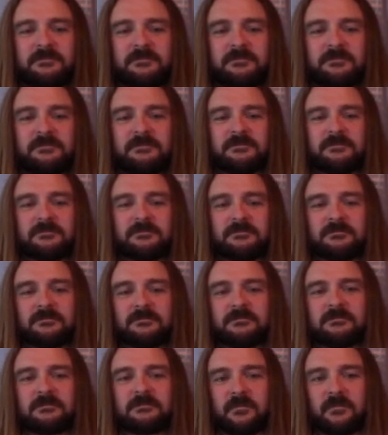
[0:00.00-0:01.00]

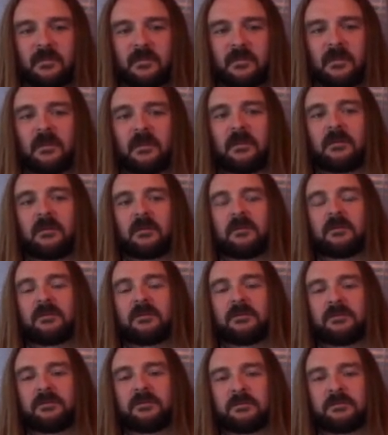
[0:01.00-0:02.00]

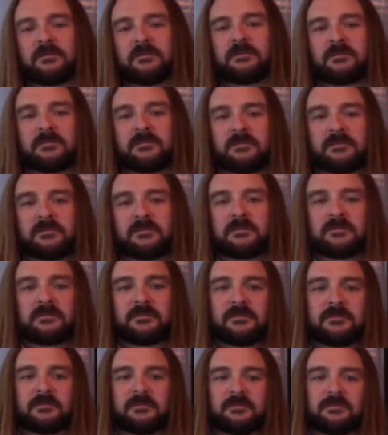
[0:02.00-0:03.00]

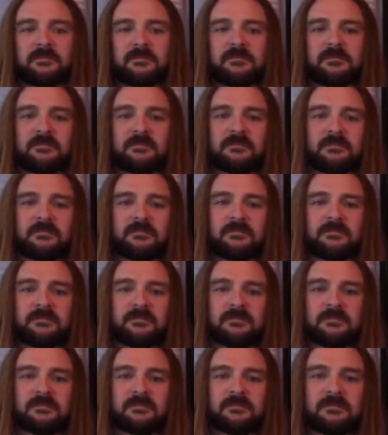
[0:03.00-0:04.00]

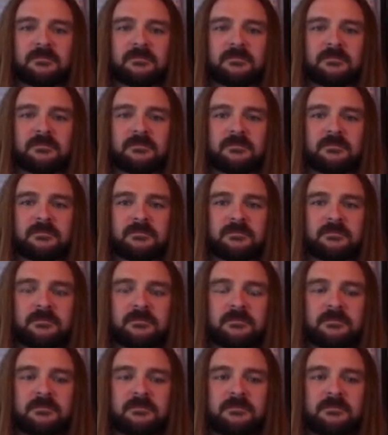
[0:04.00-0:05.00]

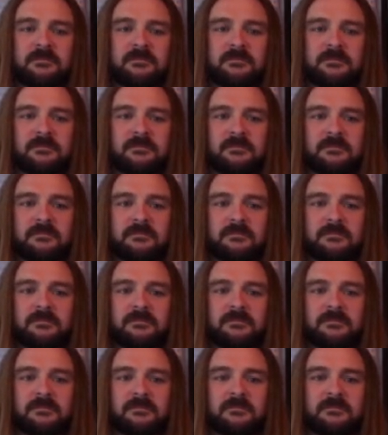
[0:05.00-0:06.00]

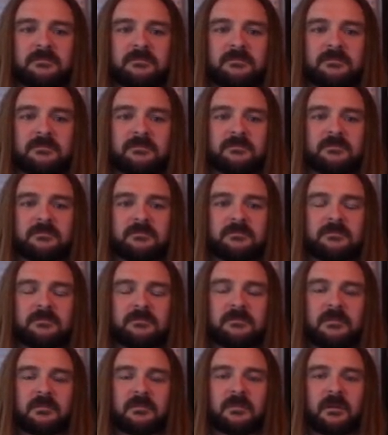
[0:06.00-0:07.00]

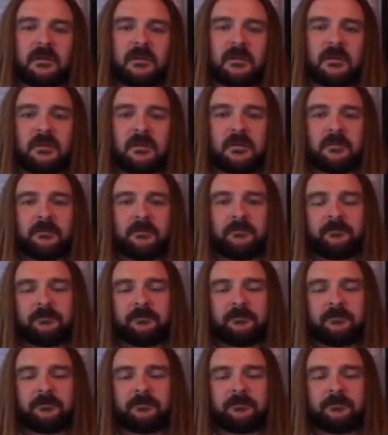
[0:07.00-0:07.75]
(silent)